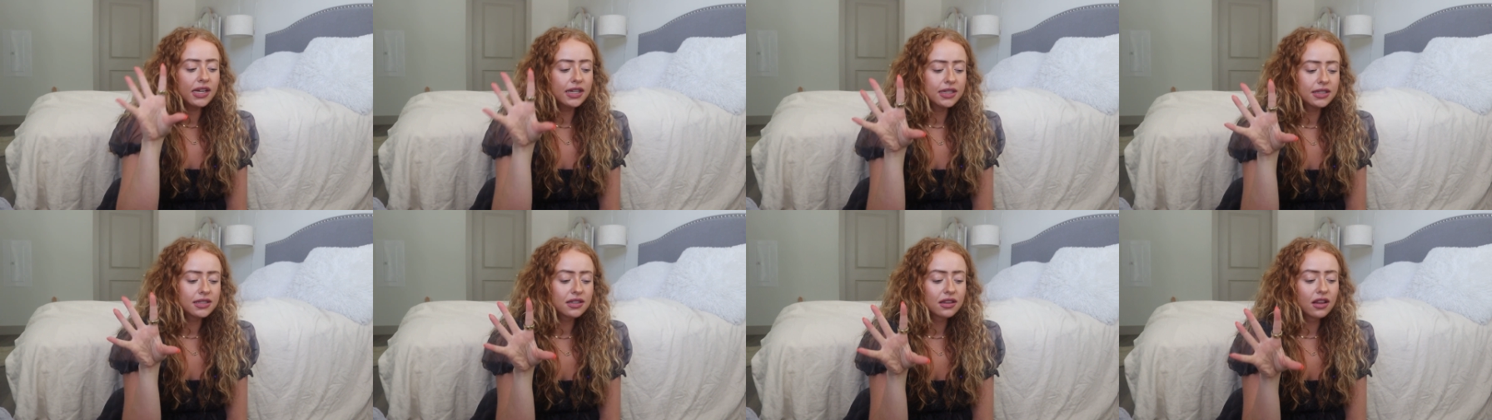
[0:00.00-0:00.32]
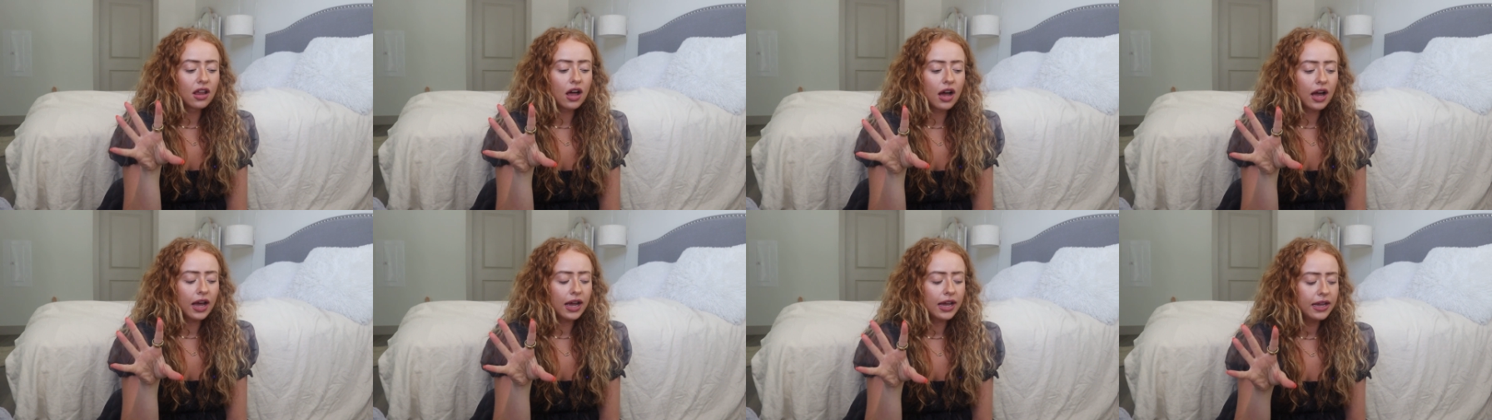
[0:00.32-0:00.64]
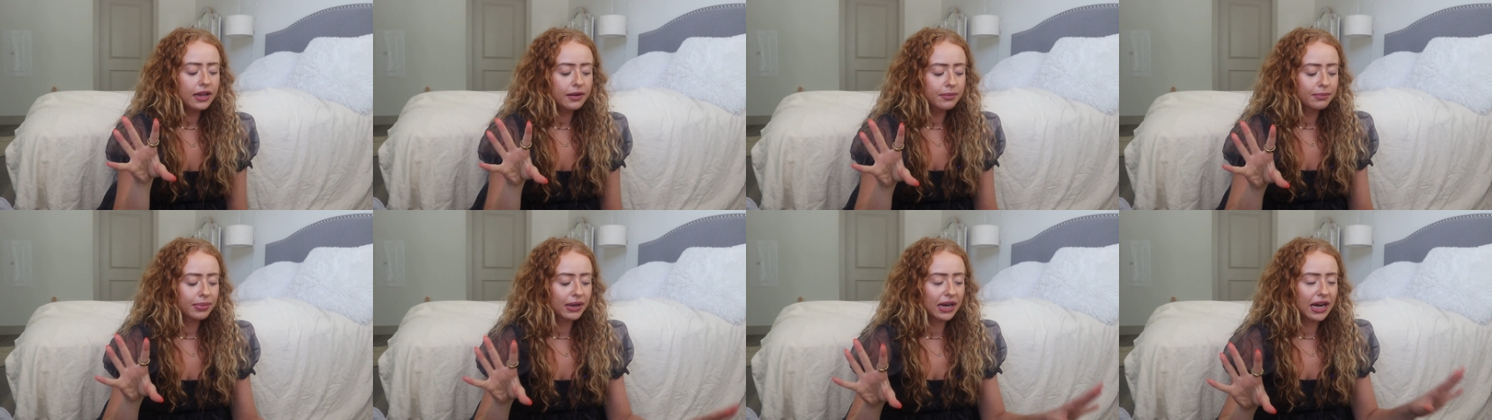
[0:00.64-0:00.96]
it's a
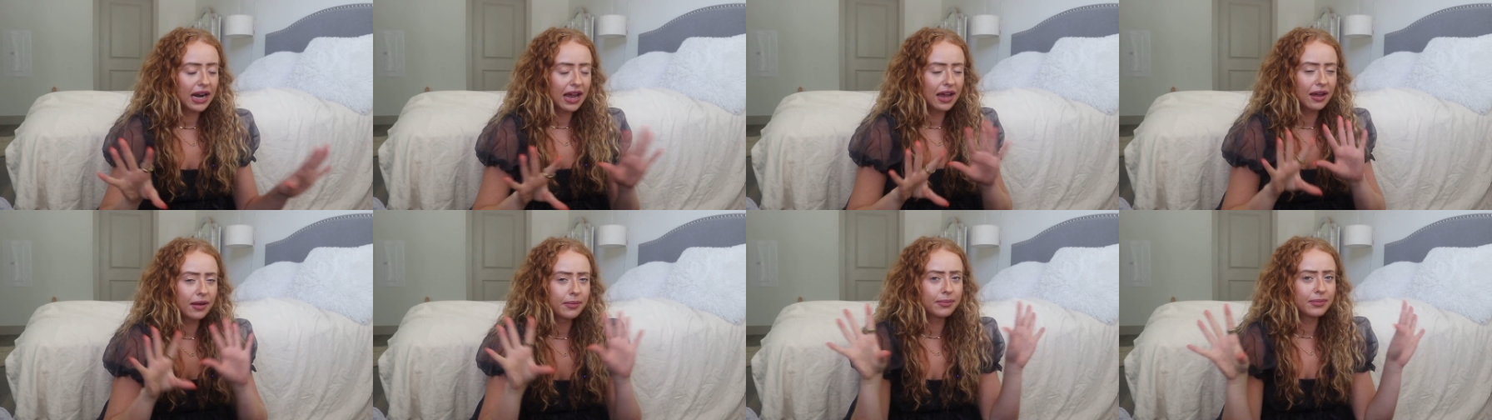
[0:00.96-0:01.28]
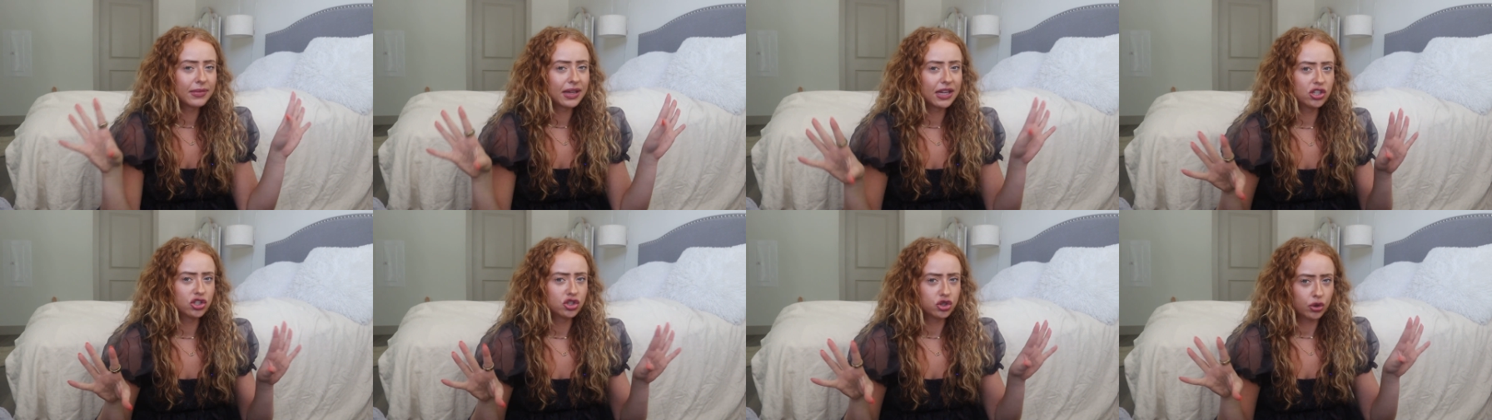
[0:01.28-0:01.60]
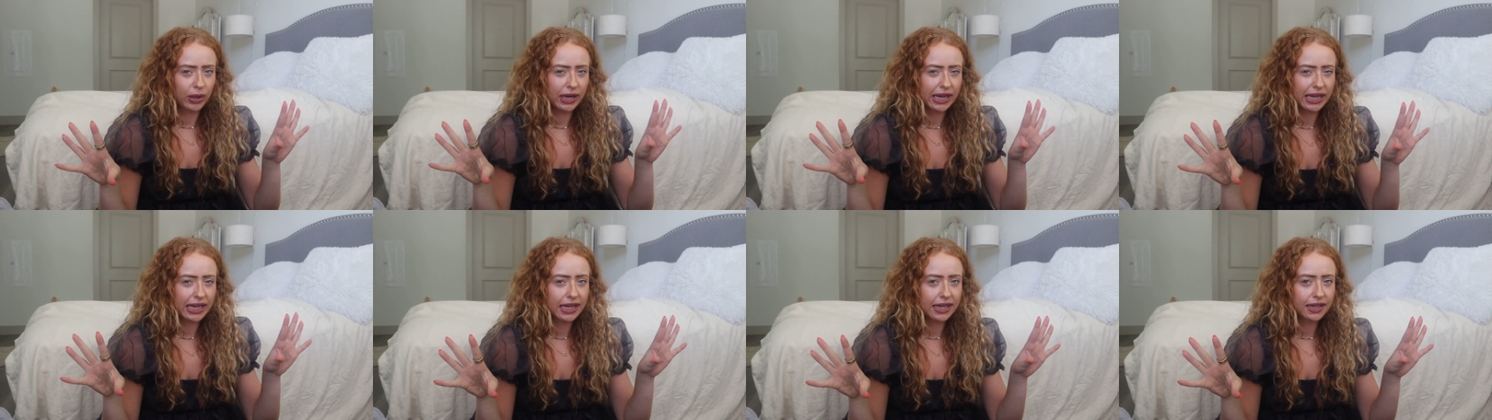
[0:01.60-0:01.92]
lot, but I'm
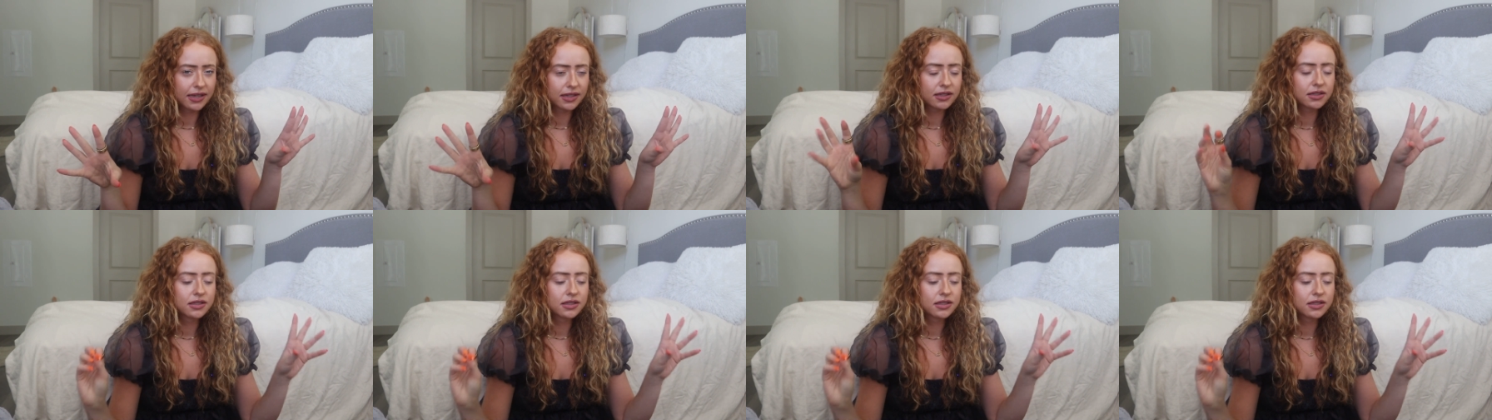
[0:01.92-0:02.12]
enjoying it.